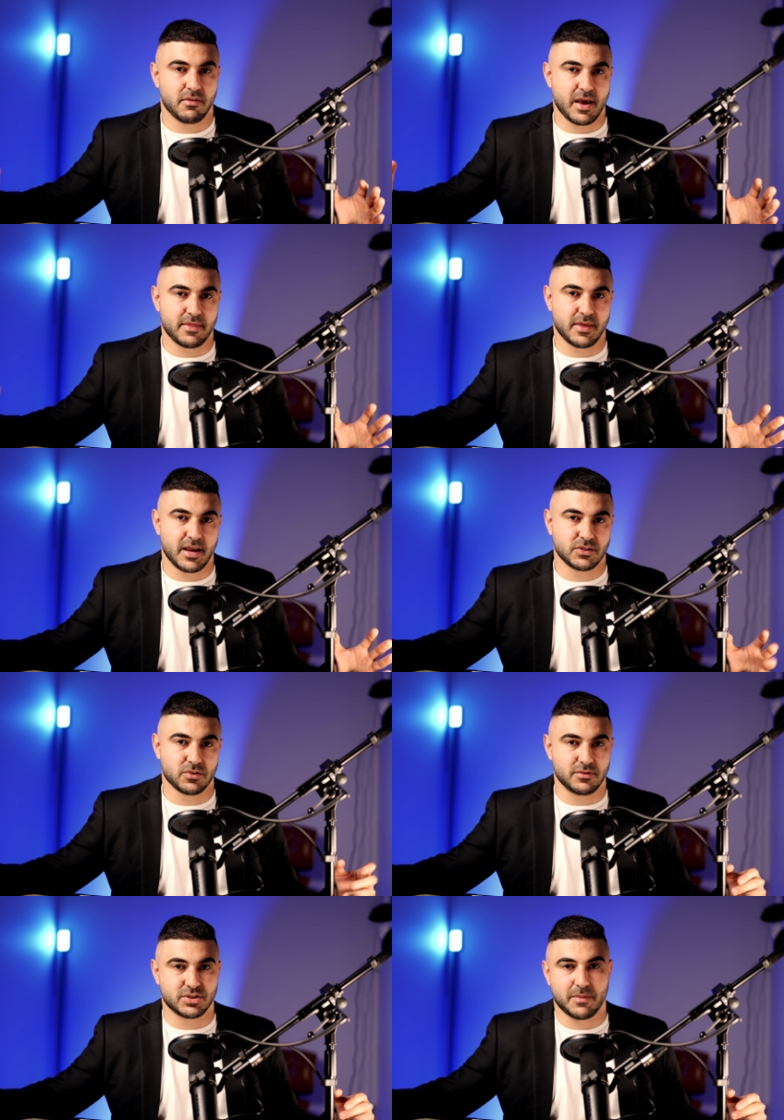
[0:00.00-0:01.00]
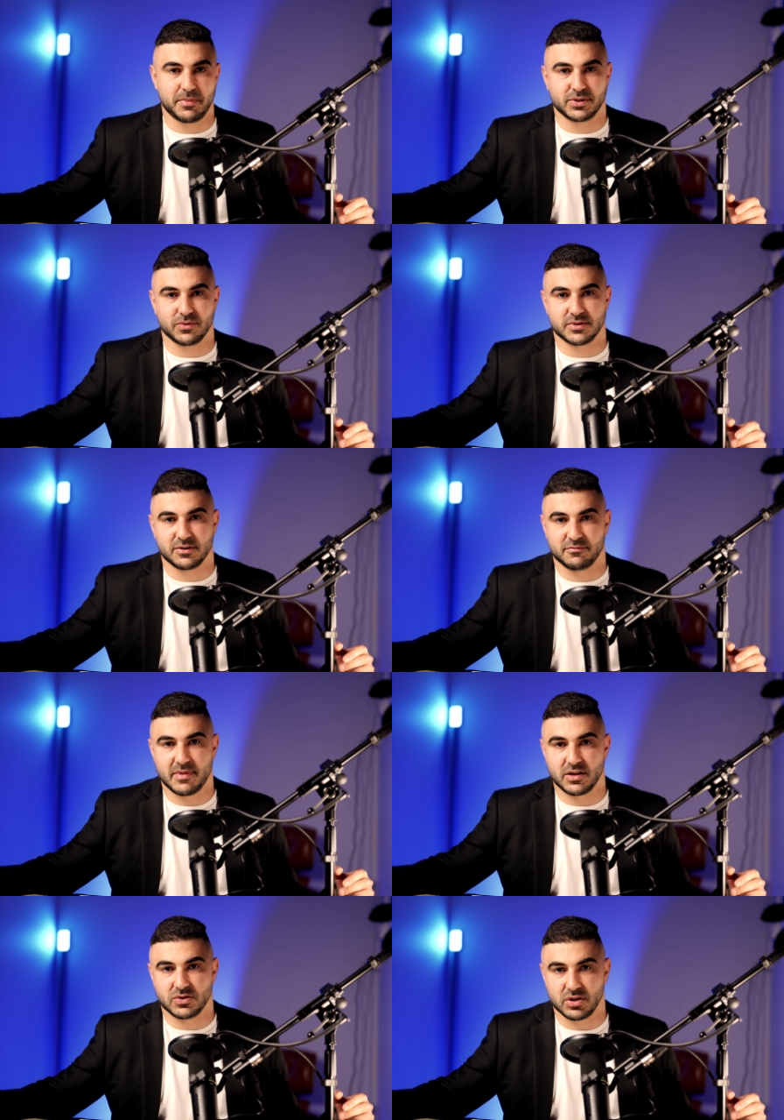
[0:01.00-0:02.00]
that they sort of jump into a
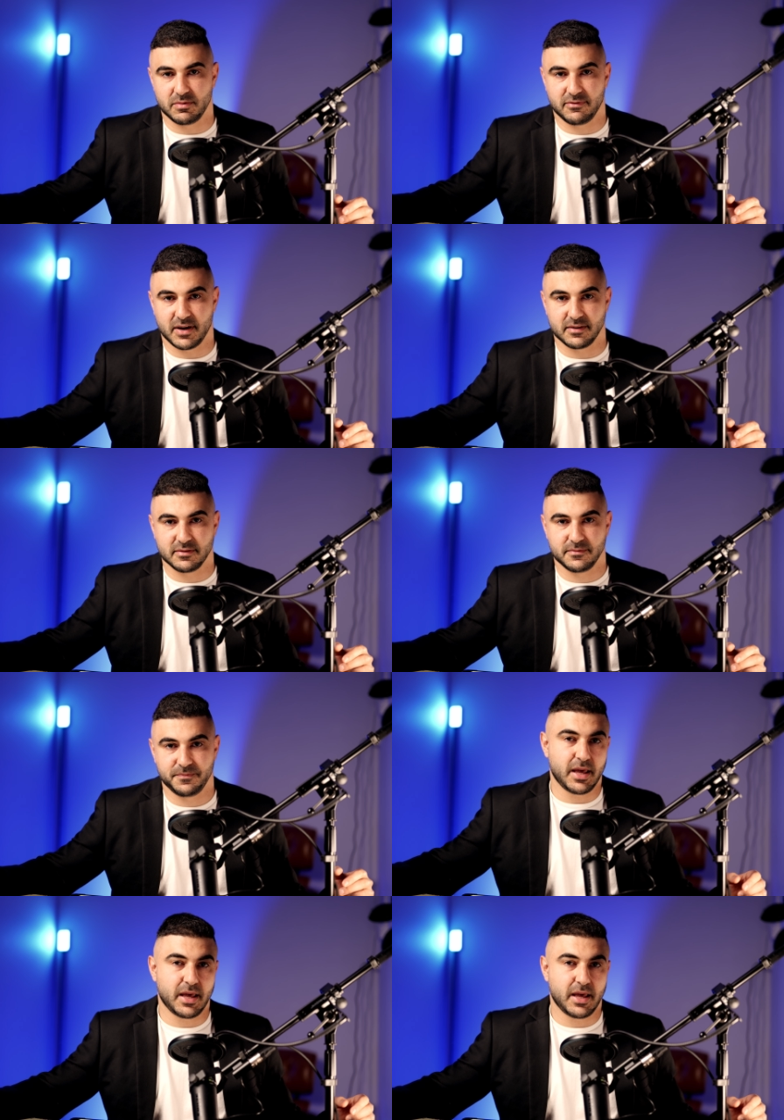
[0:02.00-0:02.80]
self-managed super fund.